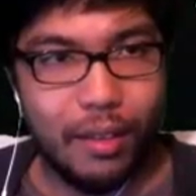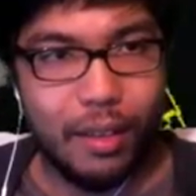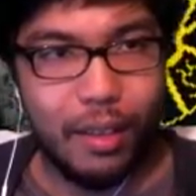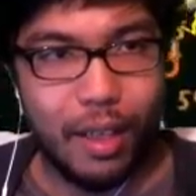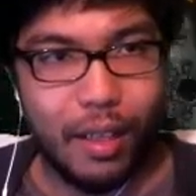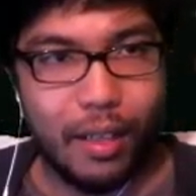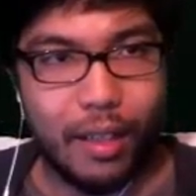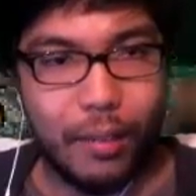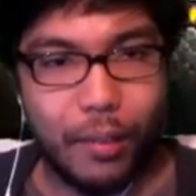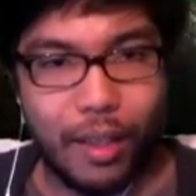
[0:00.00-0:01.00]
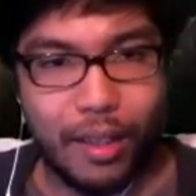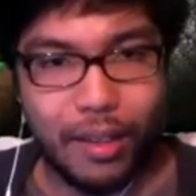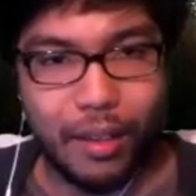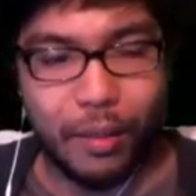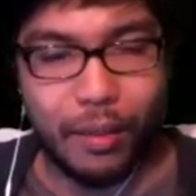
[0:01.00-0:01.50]
I, I, gotta, I gotta,
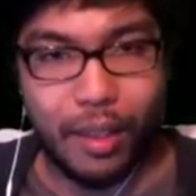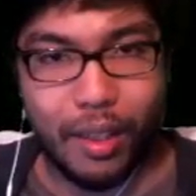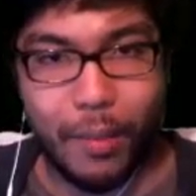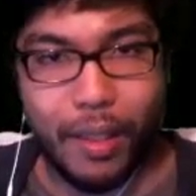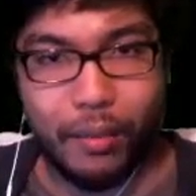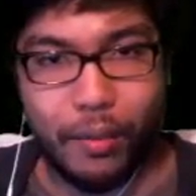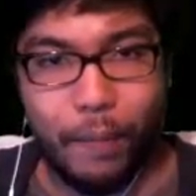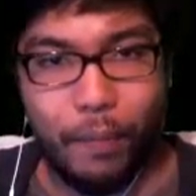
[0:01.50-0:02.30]
okay, okay, I gotta be careful.